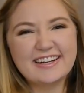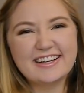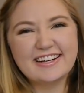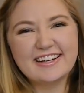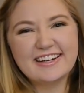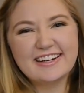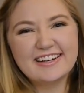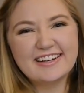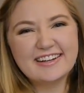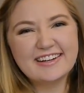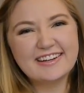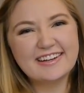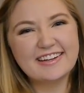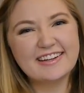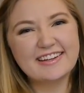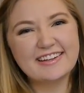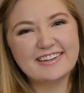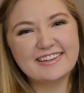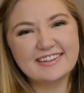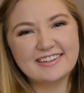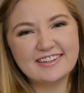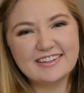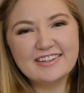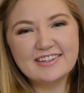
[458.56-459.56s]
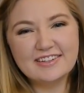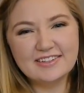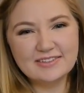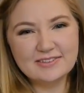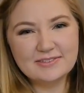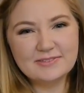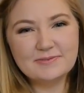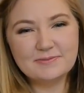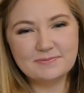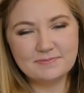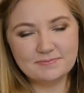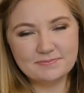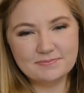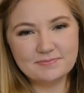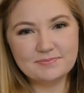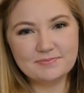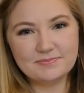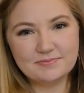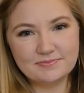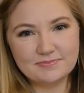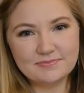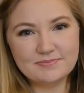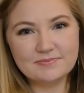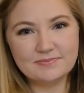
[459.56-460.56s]

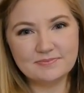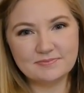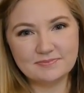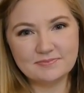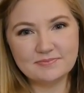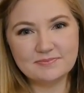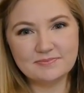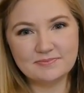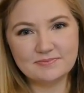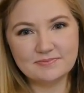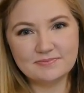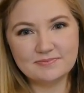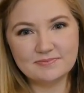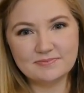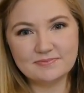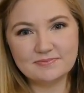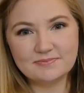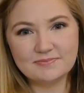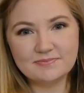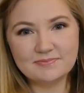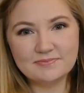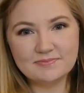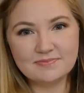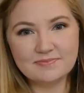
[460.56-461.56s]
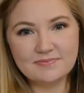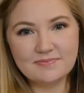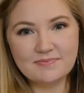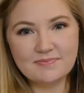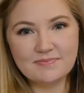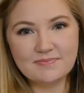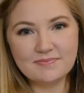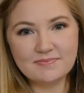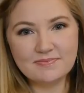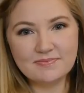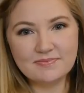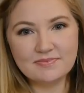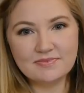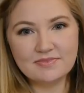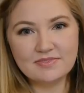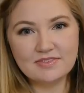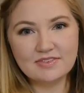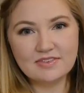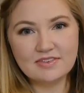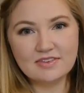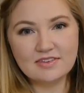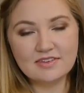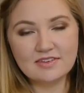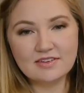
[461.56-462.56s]

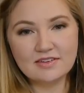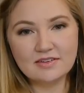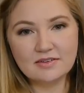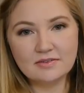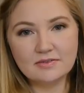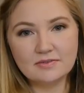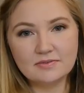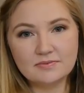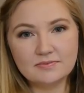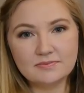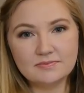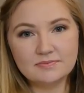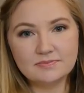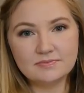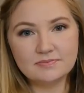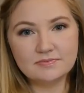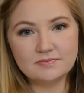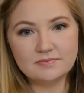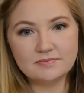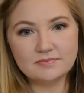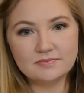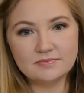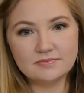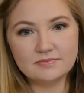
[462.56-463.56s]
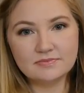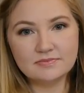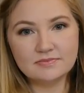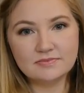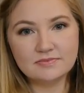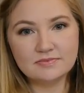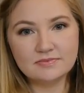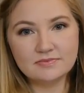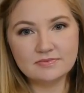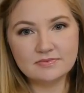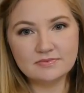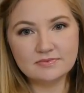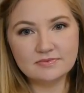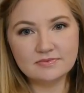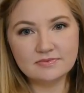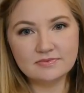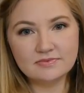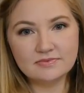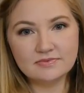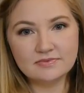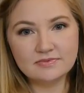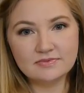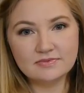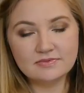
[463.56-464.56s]

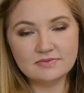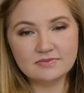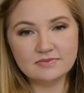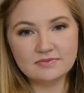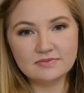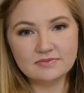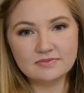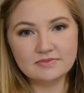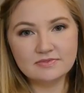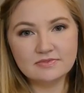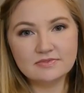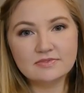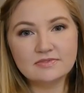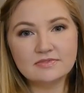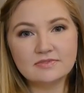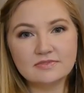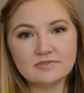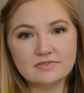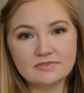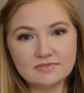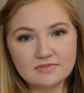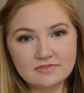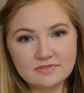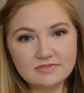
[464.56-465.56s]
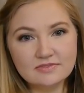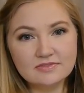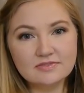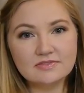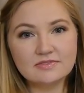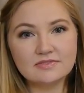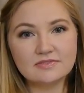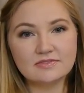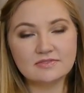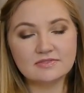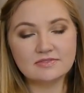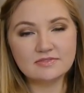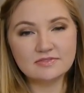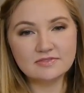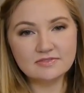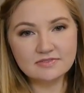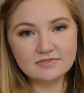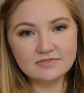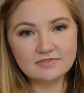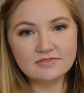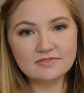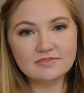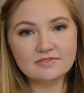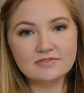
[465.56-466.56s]
This person isn't speaking.